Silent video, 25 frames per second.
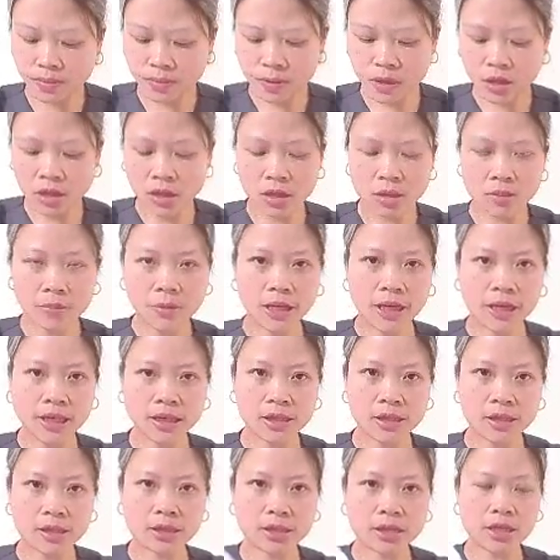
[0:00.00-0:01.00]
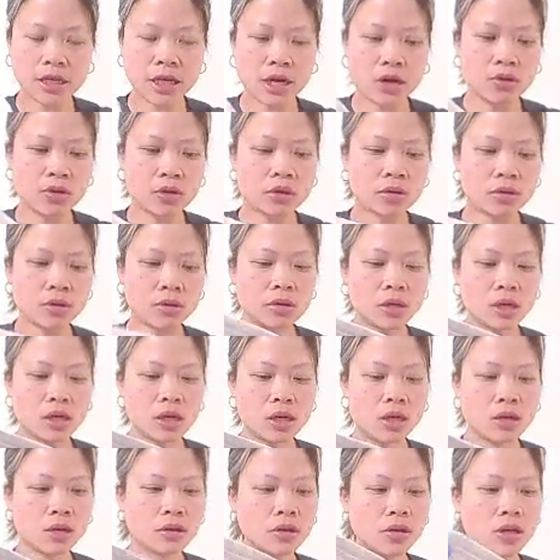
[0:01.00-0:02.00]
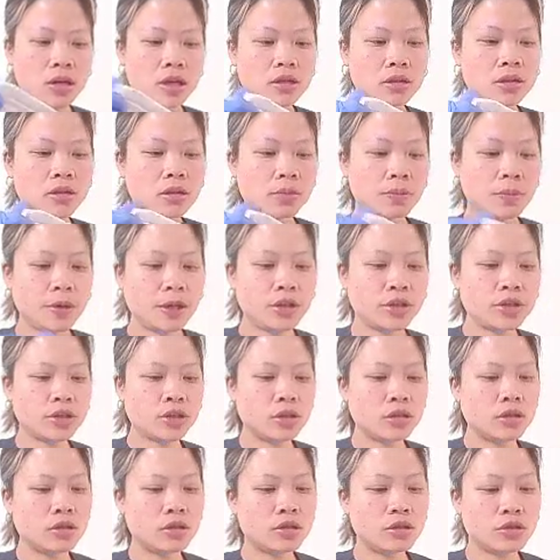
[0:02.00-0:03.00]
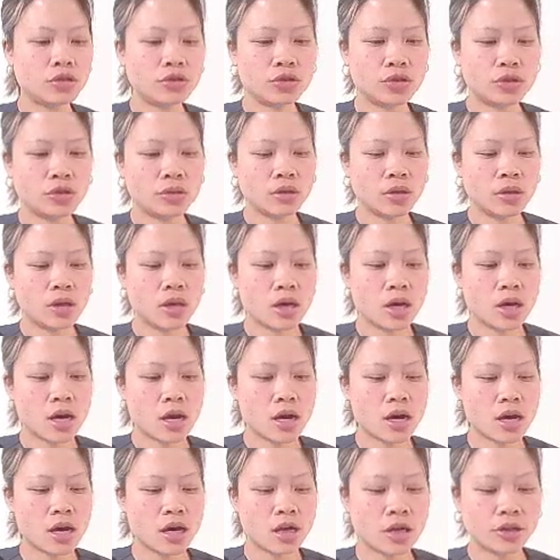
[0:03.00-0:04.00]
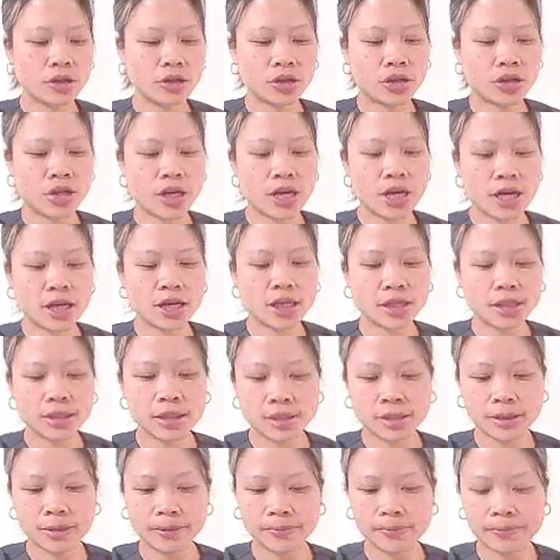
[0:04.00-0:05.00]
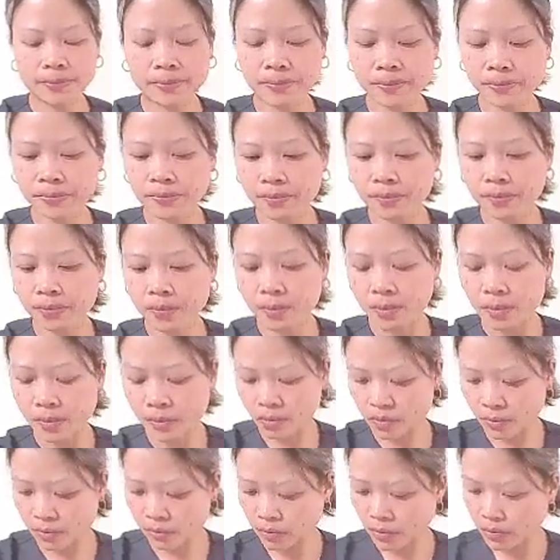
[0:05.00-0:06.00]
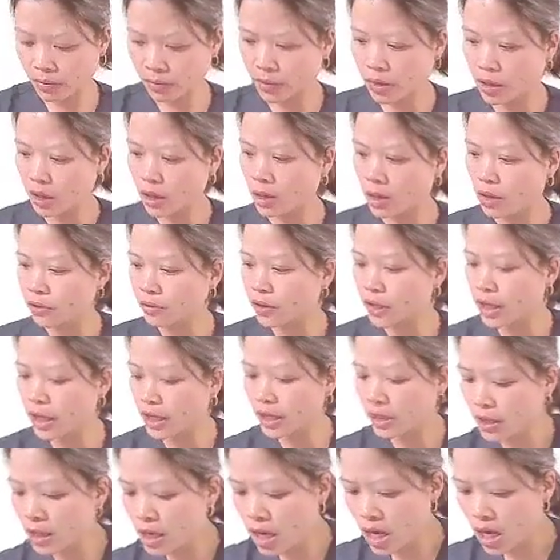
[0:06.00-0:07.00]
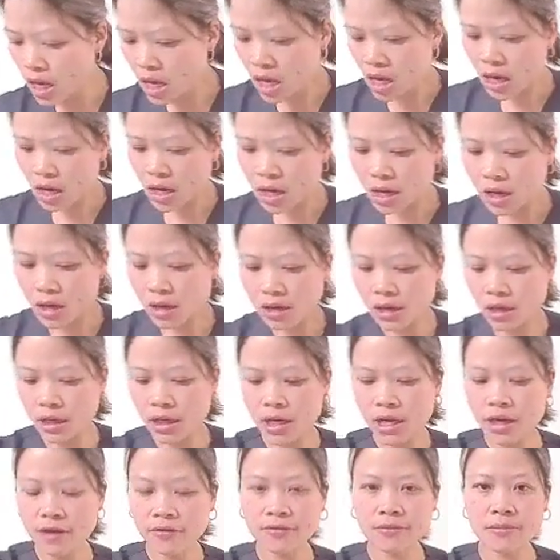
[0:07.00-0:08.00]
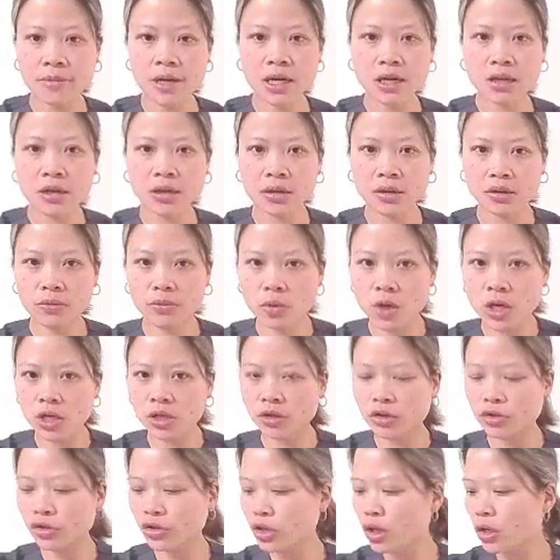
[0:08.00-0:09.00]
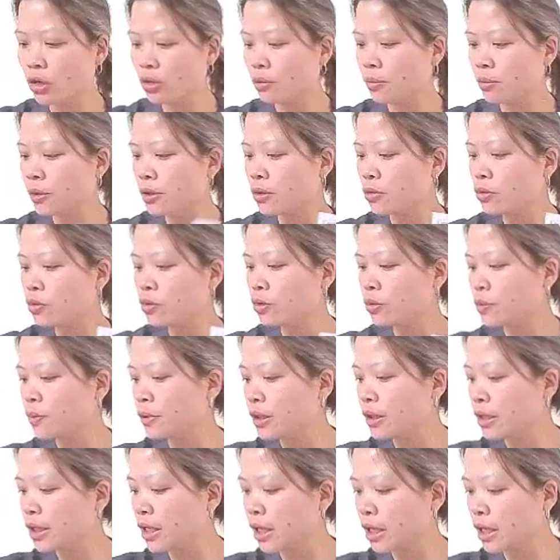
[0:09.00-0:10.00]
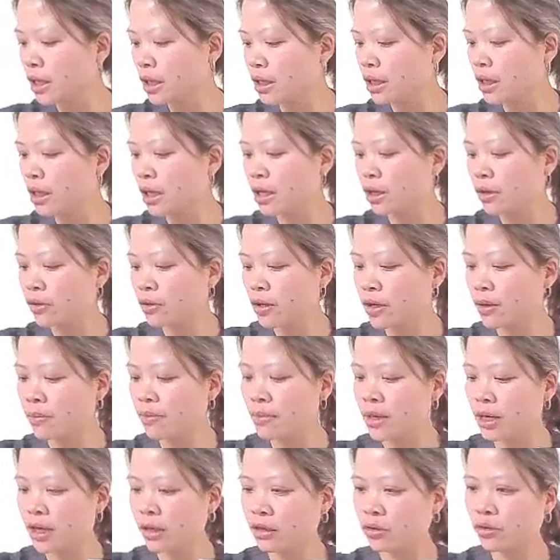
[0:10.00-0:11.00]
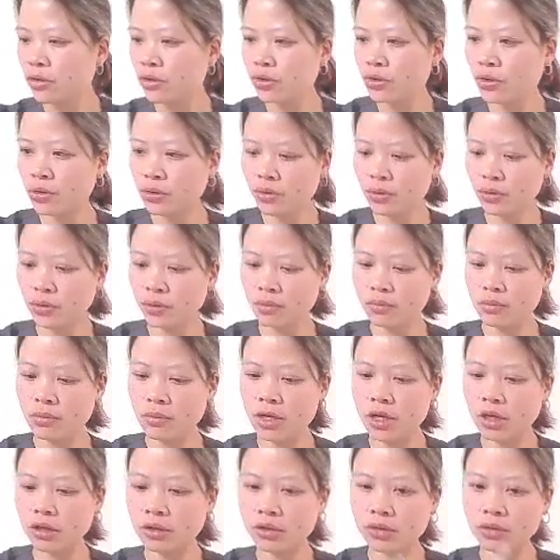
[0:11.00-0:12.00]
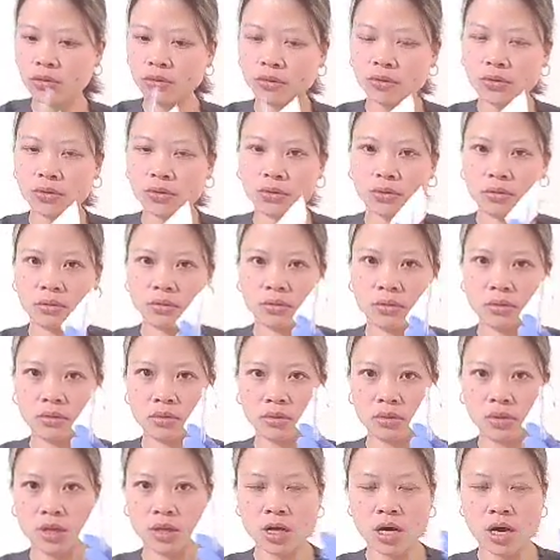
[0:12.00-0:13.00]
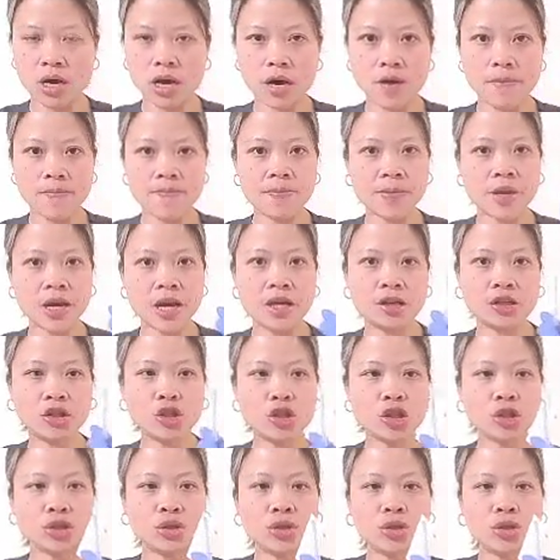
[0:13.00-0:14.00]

going to place the towel across the patient's chest. All right. I have my water-soluble lubricant. I got my nasal NG